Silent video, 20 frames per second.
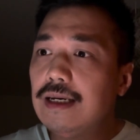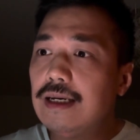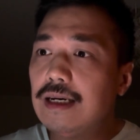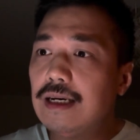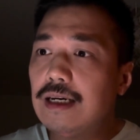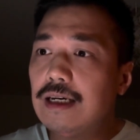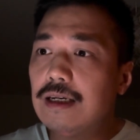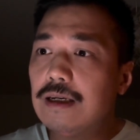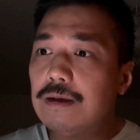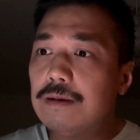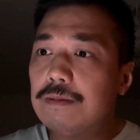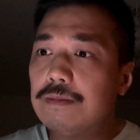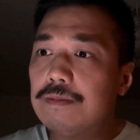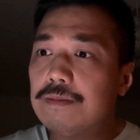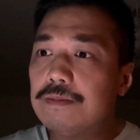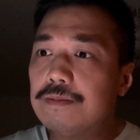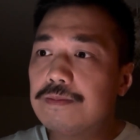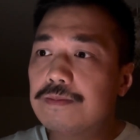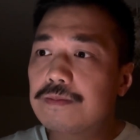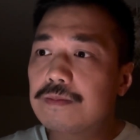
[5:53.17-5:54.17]

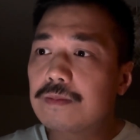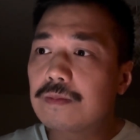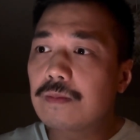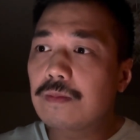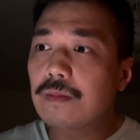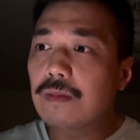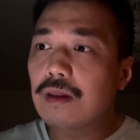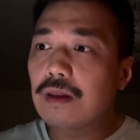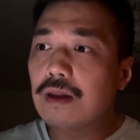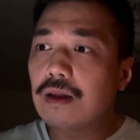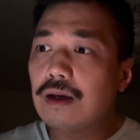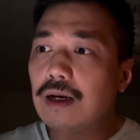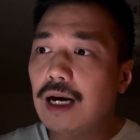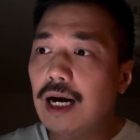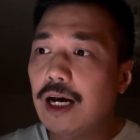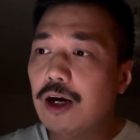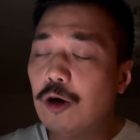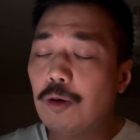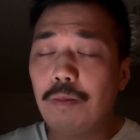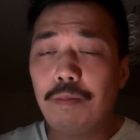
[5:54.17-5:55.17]
Um,
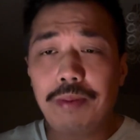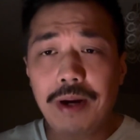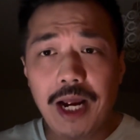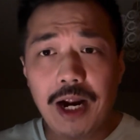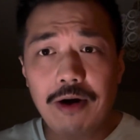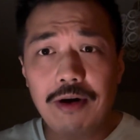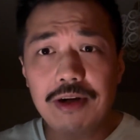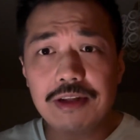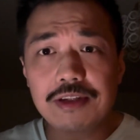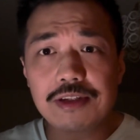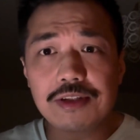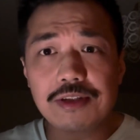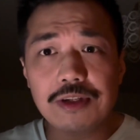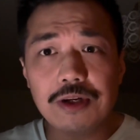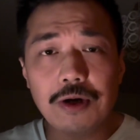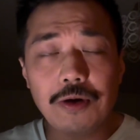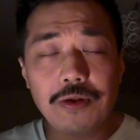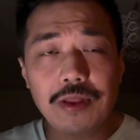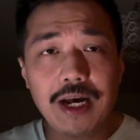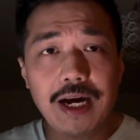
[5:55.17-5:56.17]
I hope parents
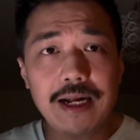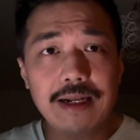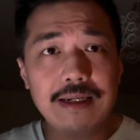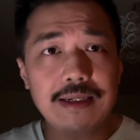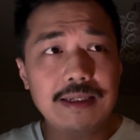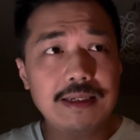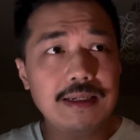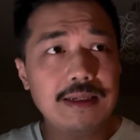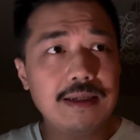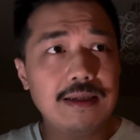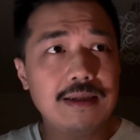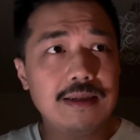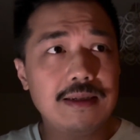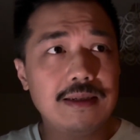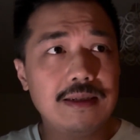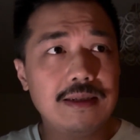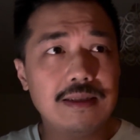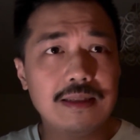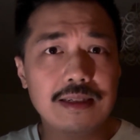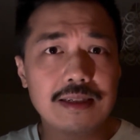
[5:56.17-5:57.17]
know that
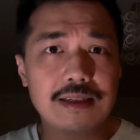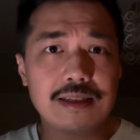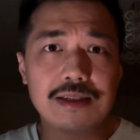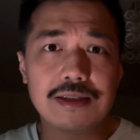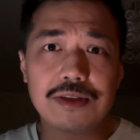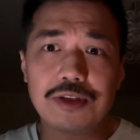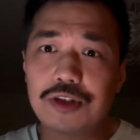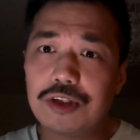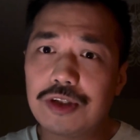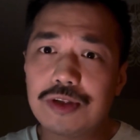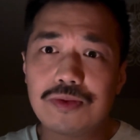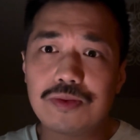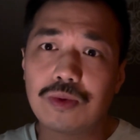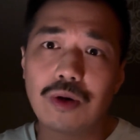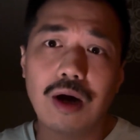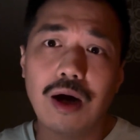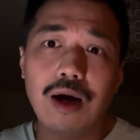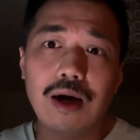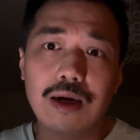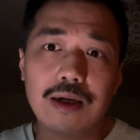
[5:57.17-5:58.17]
this is just
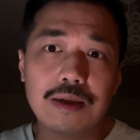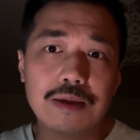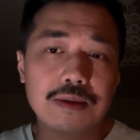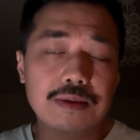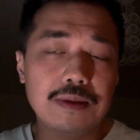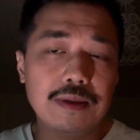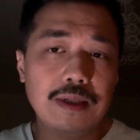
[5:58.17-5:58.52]
wrong.